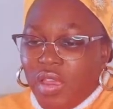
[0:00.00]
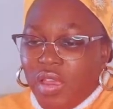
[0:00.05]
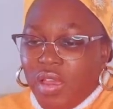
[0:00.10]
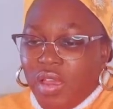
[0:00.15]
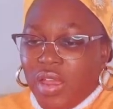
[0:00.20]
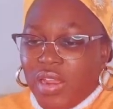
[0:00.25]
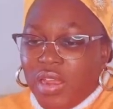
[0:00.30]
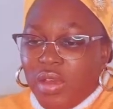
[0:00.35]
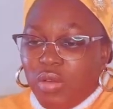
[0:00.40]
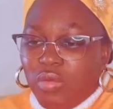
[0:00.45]

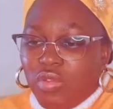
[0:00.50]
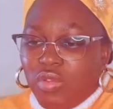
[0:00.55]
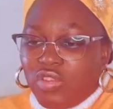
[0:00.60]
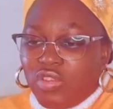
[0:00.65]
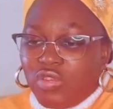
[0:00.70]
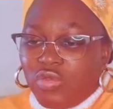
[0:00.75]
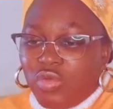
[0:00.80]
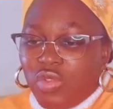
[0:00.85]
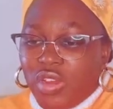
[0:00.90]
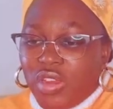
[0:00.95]
And I was
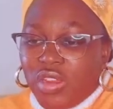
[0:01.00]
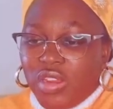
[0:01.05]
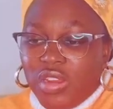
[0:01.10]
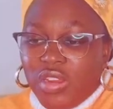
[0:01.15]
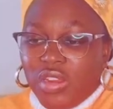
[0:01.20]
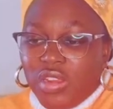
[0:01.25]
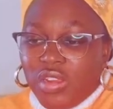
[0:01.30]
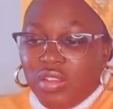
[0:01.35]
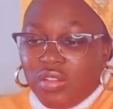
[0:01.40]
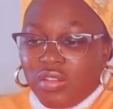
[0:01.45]
working in a
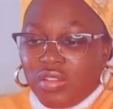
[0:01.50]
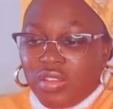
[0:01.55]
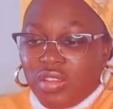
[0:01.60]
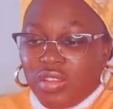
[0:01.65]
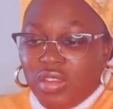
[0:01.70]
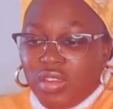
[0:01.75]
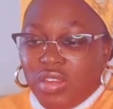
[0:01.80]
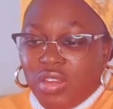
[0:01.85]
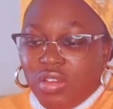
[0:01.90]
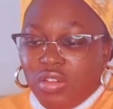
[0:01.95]

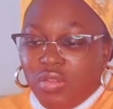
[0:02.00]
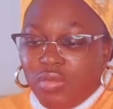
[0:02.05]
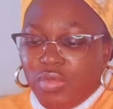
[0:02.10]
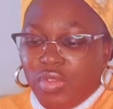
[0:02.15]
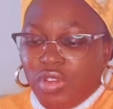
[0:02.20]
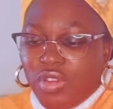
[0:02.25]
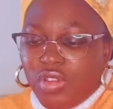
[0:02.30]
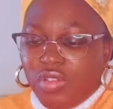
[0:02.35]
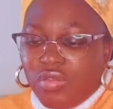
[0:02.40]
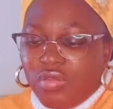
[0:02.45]
nursing home, you
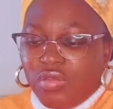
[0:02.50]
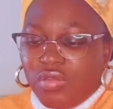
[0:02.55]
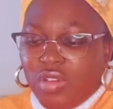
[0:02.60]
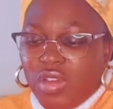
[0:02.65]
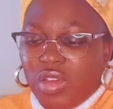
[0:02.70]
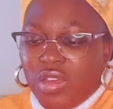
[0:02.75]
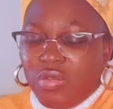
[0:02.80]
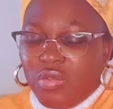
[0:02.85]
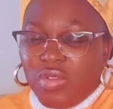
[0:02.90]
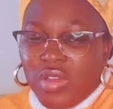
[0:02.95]
know
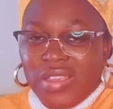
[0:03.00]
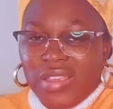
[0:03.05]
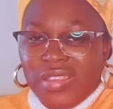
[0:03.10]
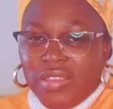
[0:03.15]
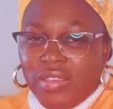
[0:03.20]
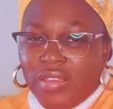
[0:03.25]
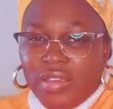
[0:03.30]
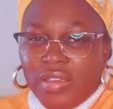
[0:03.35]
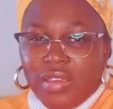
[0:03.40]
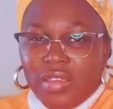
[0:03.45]
how
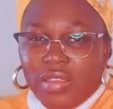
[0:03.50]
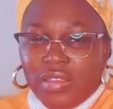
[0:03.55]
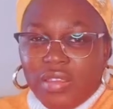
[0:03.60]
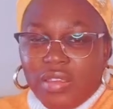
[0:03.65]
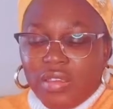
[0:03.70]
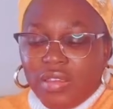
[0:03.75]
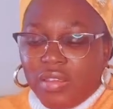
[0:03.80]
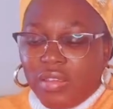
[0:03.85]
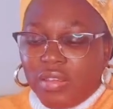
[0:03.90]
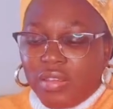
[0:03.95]
hectic it
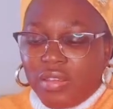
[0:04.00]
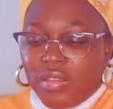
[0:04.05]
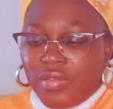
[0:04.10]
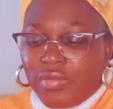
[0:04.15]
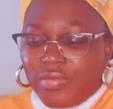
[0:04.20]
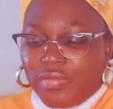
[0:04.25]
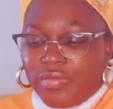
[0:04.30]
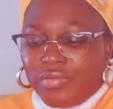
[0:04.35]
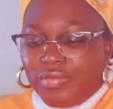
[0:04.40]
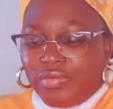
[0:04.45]
is.
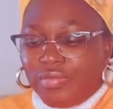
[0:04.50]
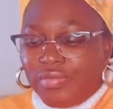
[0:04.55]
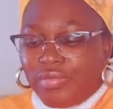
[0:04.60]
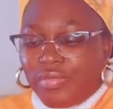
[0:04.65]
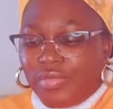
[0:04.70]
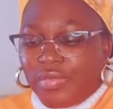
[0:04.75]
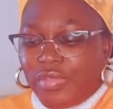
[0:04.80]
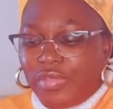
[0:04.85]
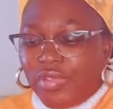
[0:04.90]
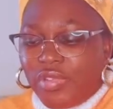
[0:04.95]

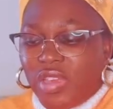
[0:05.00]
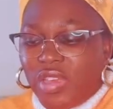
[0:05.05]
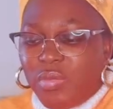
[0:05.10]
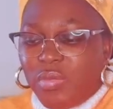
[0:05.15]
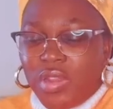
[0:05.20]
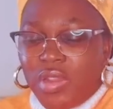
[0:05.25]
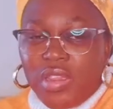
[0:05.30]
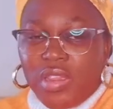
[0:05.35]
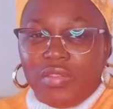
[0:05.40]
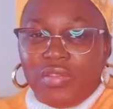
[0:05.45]
So I
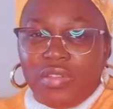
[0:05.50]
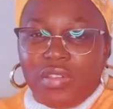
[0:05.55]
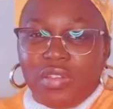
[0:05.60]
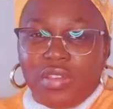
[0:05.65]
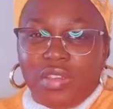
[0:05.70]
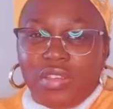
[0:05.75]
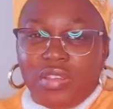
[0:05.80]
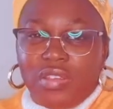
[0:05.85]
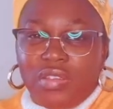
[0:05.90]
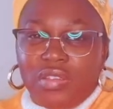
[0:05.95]
believe
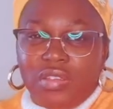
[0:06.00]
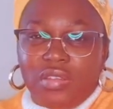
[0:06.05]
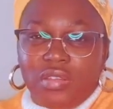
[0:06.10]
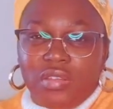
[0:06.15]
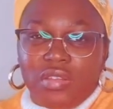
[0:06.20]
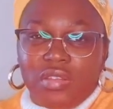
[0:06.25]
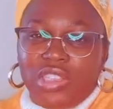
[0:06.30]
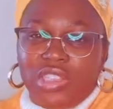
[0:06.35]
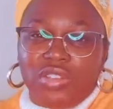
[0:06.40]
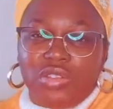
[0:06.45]
it's
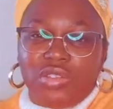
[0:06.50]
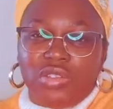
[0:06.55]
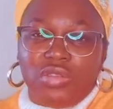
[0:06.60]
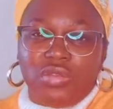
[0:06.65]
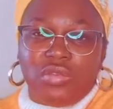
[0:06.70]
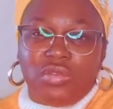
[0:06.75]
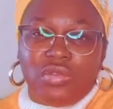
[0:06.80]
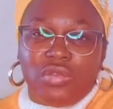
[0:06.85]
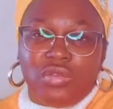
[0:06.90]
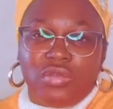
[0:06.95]
due
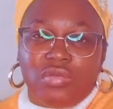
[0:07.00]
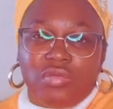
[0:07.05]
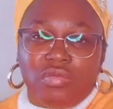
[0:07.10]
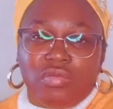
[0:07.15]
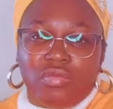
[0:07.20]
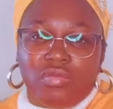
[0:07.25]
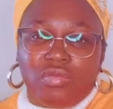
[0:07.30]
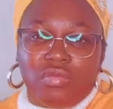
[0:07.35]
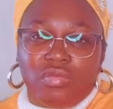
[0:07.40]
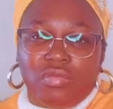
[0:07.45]
to
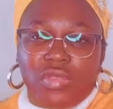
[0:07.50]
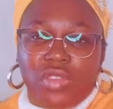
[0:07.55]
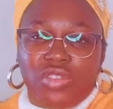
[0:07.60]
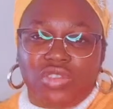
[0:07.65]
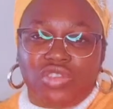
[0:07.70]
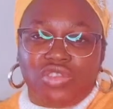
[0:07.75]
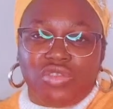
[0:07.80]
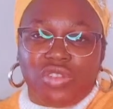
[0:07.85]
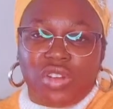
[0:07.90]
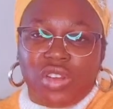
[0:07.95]
the
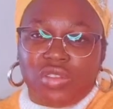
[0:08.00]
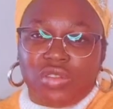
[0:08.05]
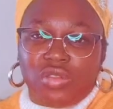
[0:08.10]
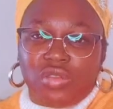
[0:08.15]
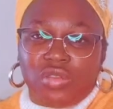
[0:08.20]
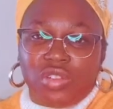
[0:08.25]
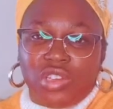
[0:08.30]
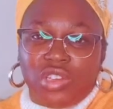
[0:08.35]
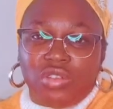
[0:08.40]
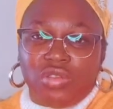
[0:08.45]
stress or
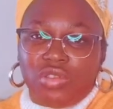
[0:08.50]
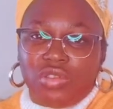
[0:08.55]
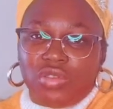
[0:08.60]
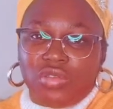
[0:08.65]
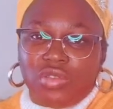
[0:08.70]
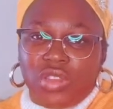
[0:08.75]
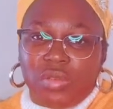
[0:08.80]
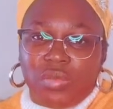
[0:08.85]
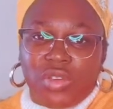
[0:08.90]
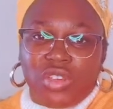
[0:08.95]
due to
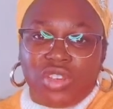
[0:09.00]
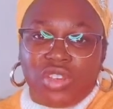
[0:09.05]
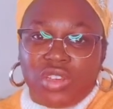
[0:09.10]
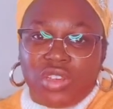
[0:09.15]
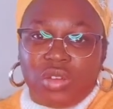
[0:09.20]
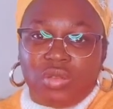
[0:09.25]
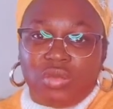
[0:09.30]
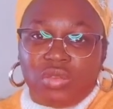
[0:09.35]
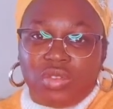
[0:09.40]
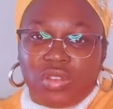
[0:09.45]
the machine I
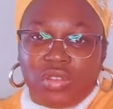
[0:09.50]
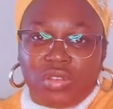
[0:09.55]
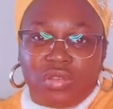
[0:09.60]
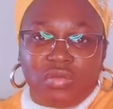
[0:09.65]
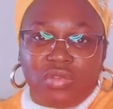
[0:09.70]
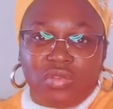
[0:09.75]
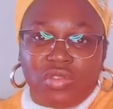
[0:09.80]
was